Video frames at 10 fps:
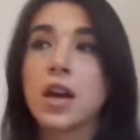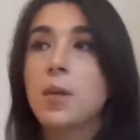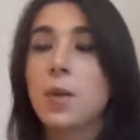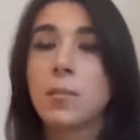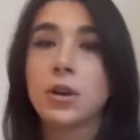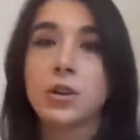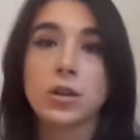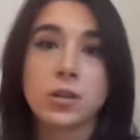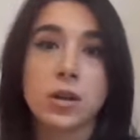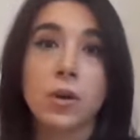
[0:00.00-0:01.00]
Maybe
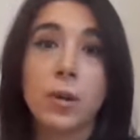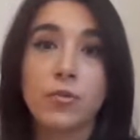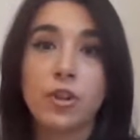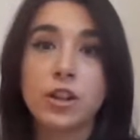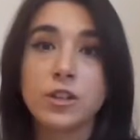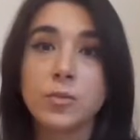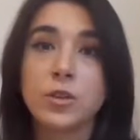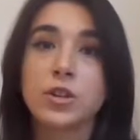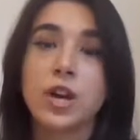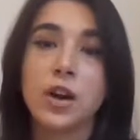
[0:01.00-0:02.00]
not so upfront,
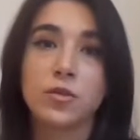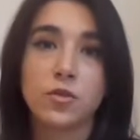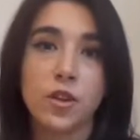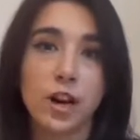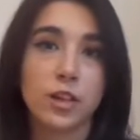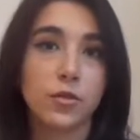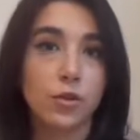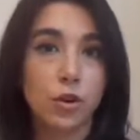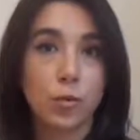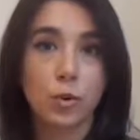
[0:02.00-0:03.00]
but you have to find a
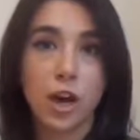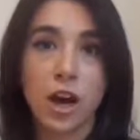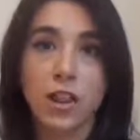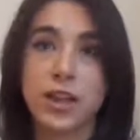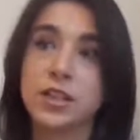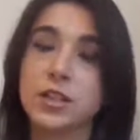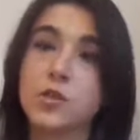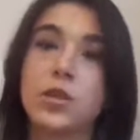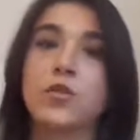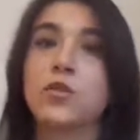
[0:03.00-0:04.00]
formula that is
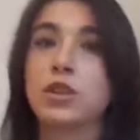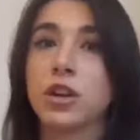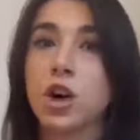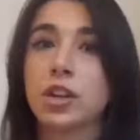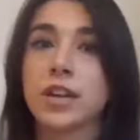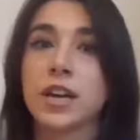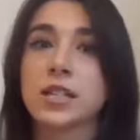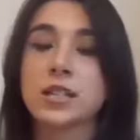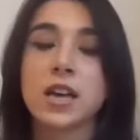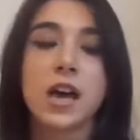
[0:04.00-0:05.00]
fit for the context,